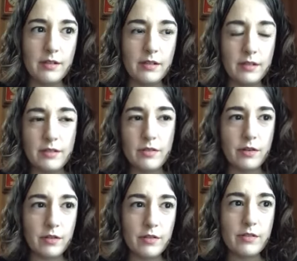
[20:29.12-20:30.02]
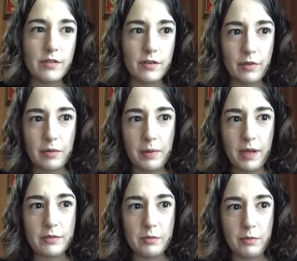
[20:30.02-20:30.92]
uh, sort of sort of going
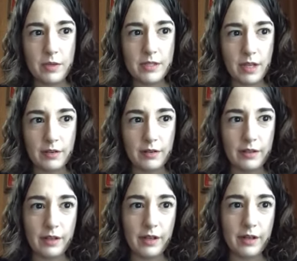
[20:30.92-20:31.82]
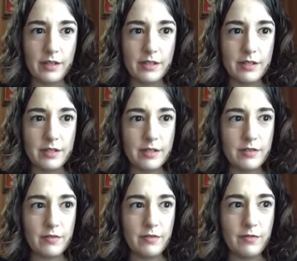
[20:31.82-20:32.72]
back to what we said earlier, it's just
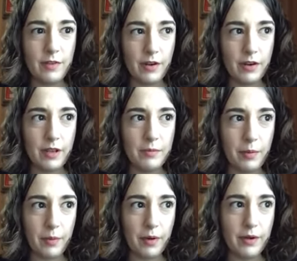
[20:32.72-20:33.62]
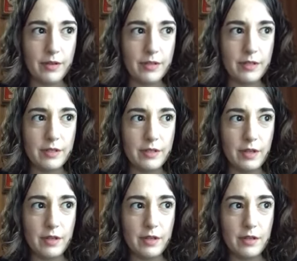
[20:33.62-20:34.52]
very important
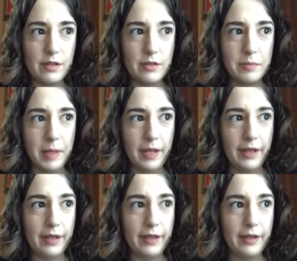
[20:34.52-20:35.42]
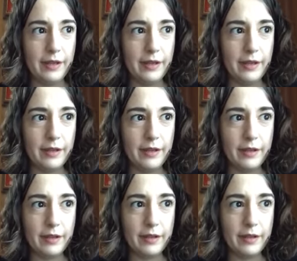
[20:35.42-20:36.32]
to be
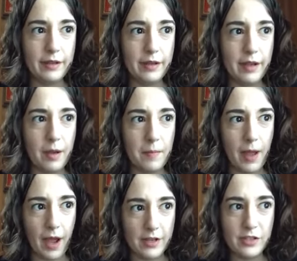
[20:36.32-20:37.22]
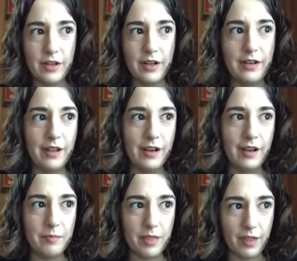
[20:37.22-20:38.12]
compassionate and
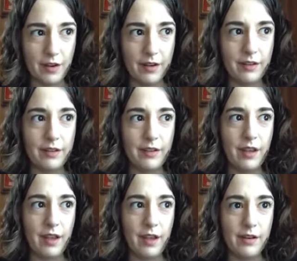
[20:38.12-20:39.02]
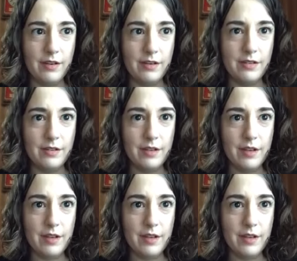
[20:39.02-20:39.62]
empathetic and